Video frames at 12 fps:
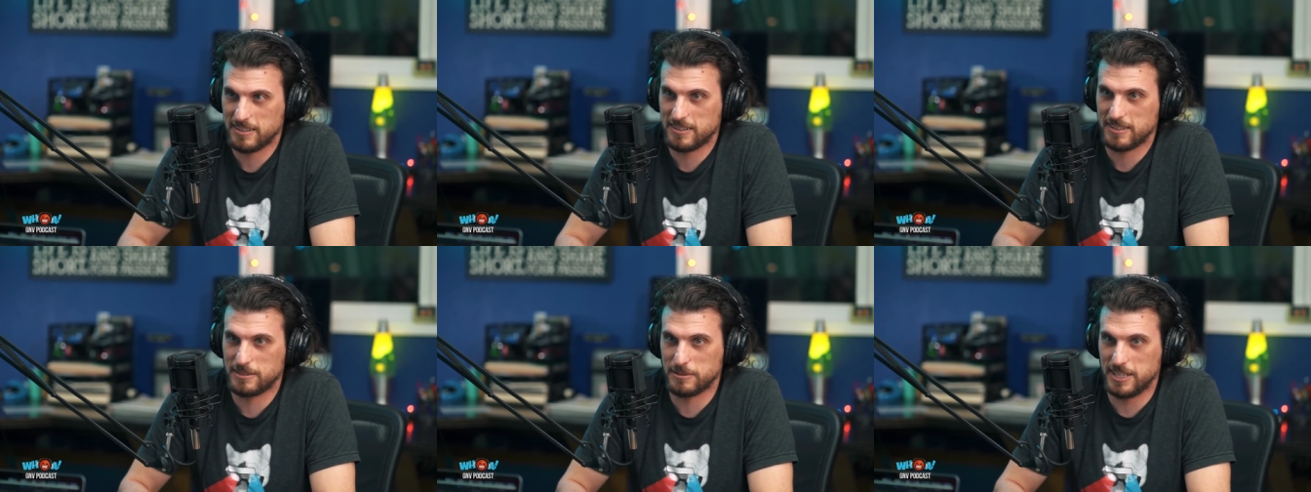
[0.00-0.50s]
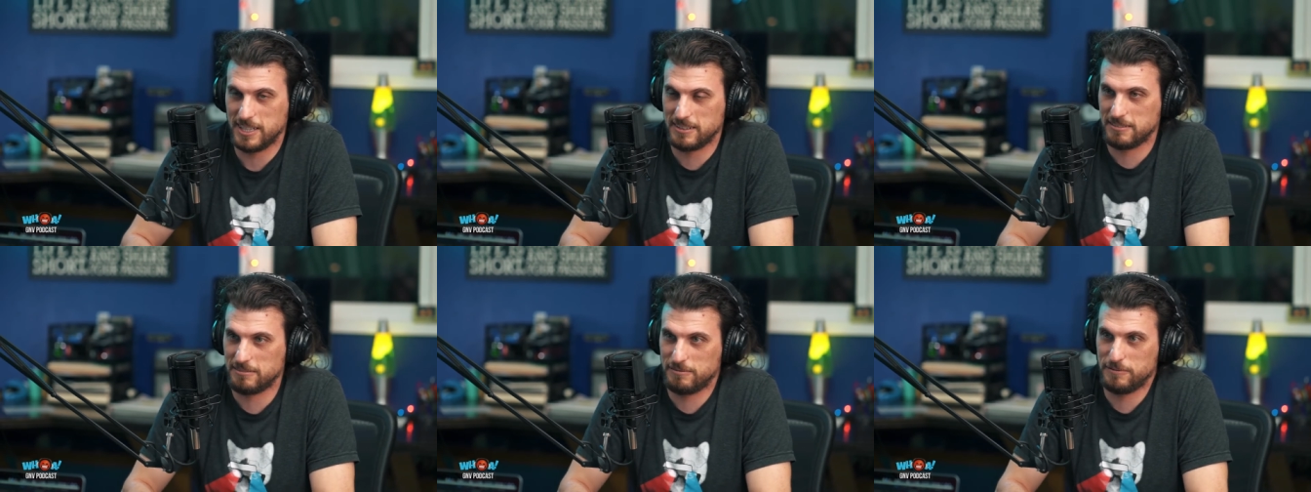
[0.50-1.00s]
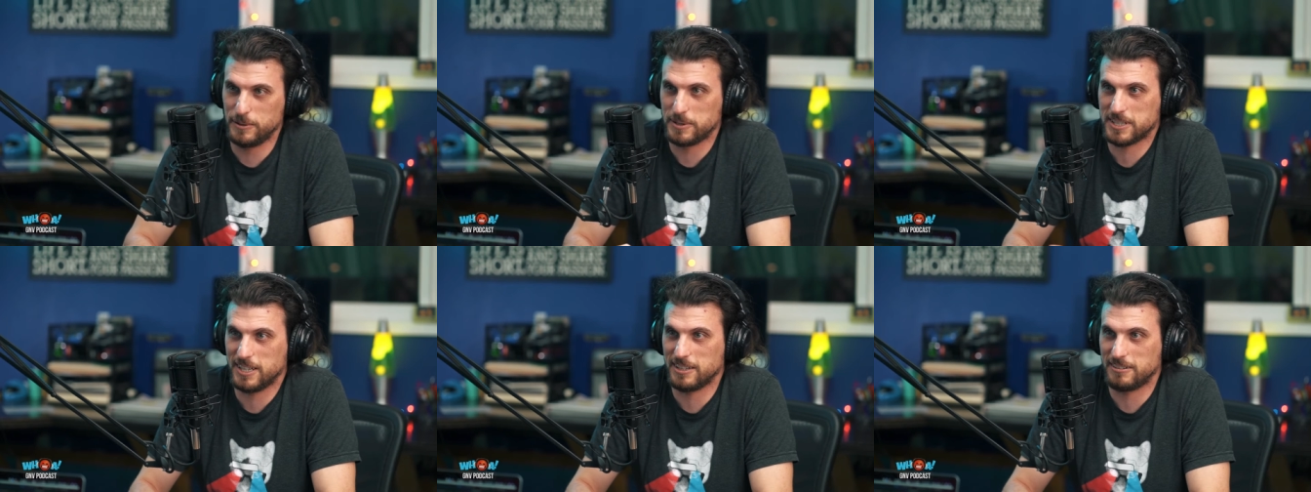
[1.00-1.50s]
the green food
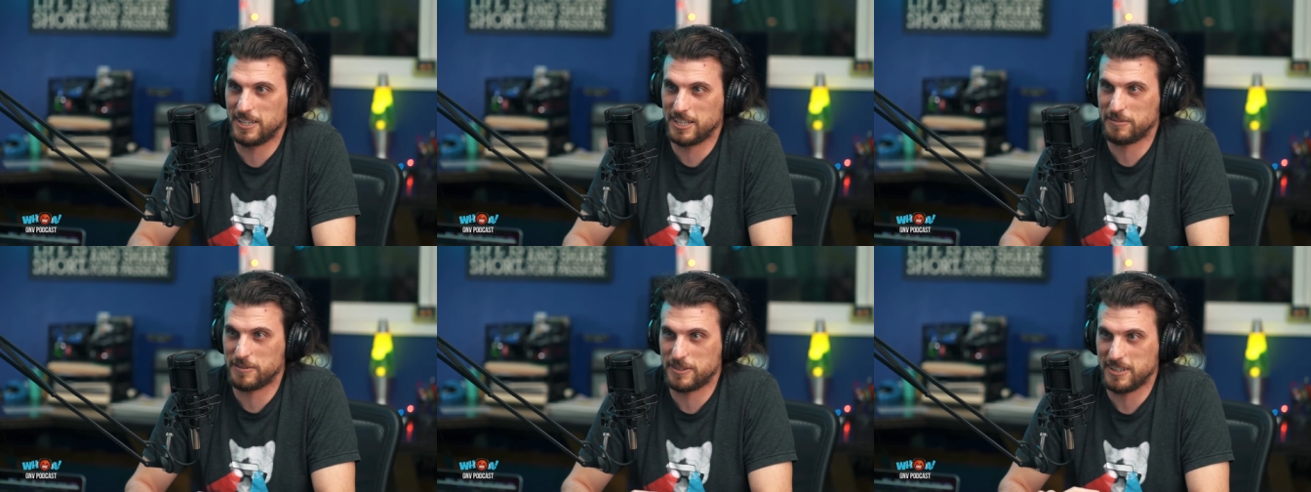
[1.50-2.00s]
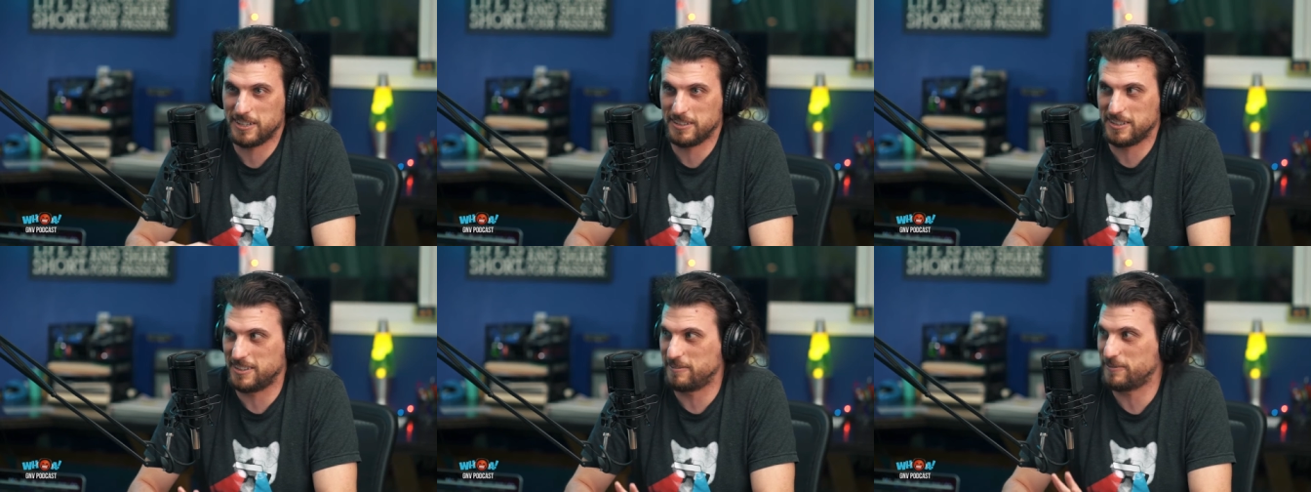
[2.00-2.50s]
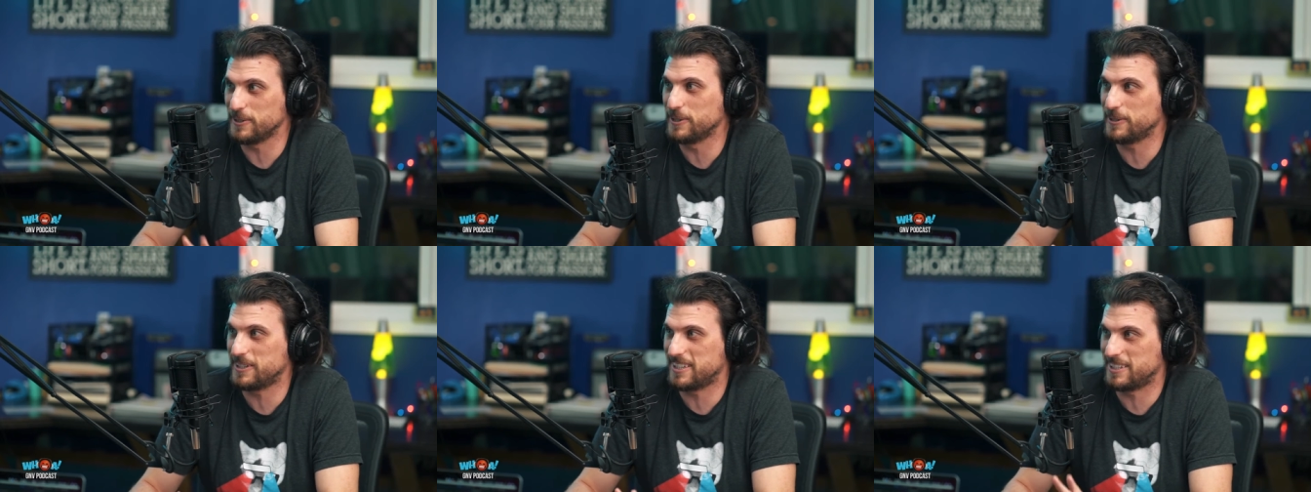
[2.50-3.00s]
coloring for all the, the
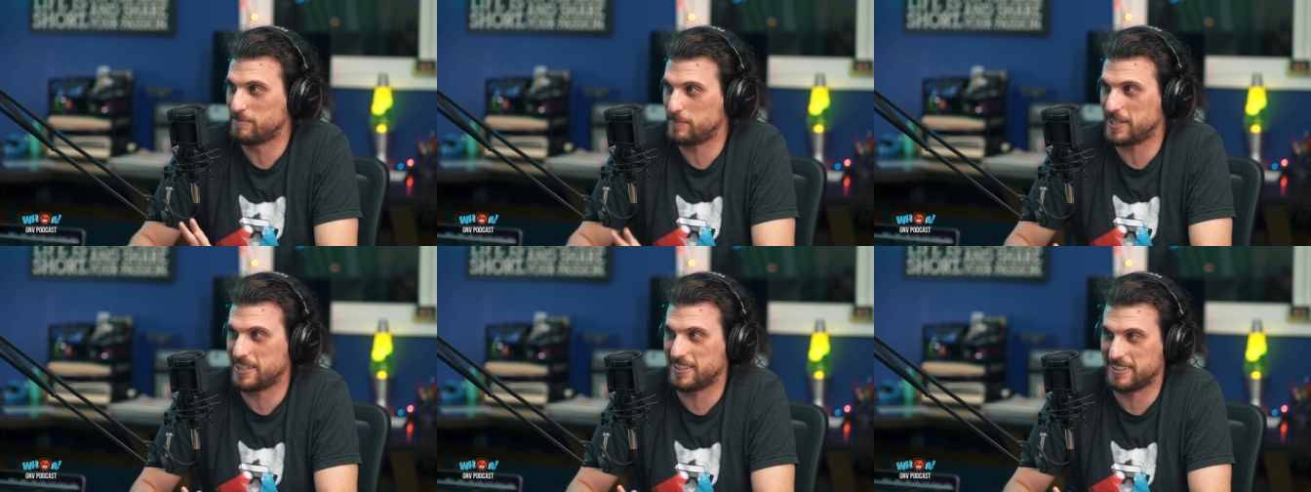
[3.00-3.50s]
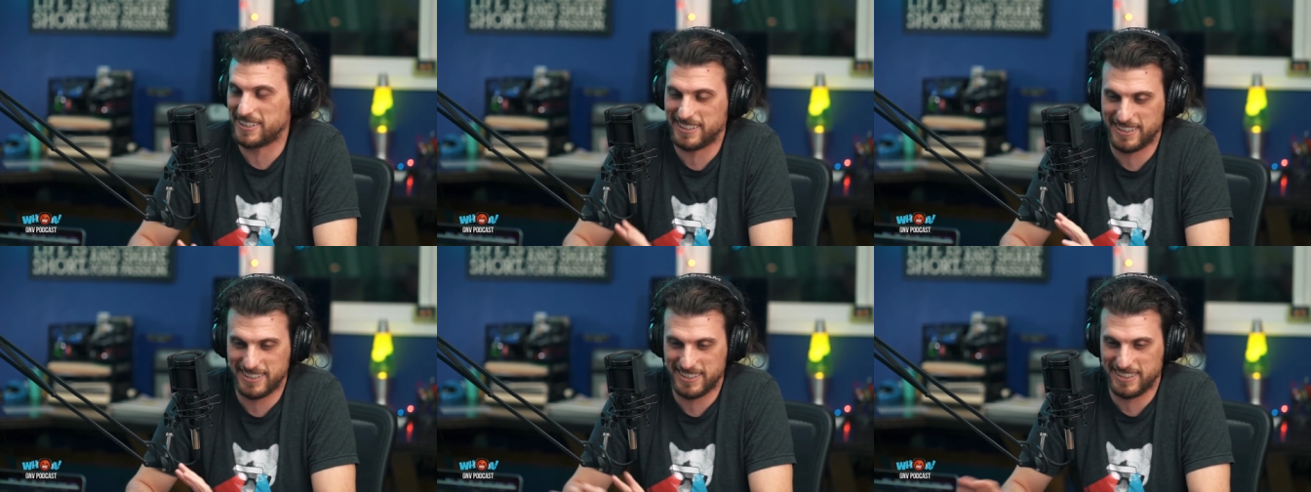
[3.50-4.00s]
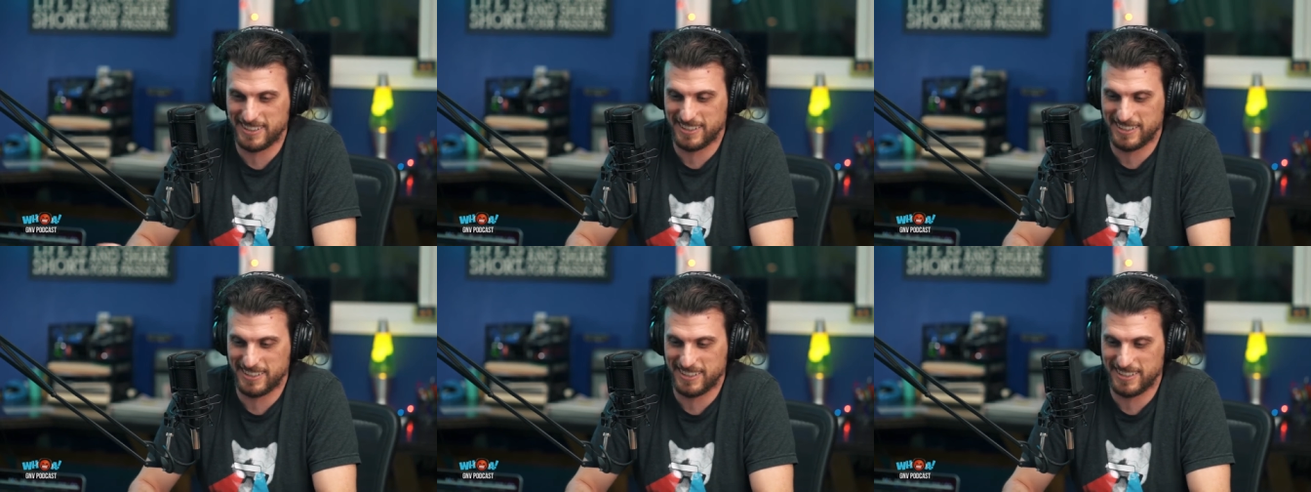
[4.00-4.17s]
food and the beer and the,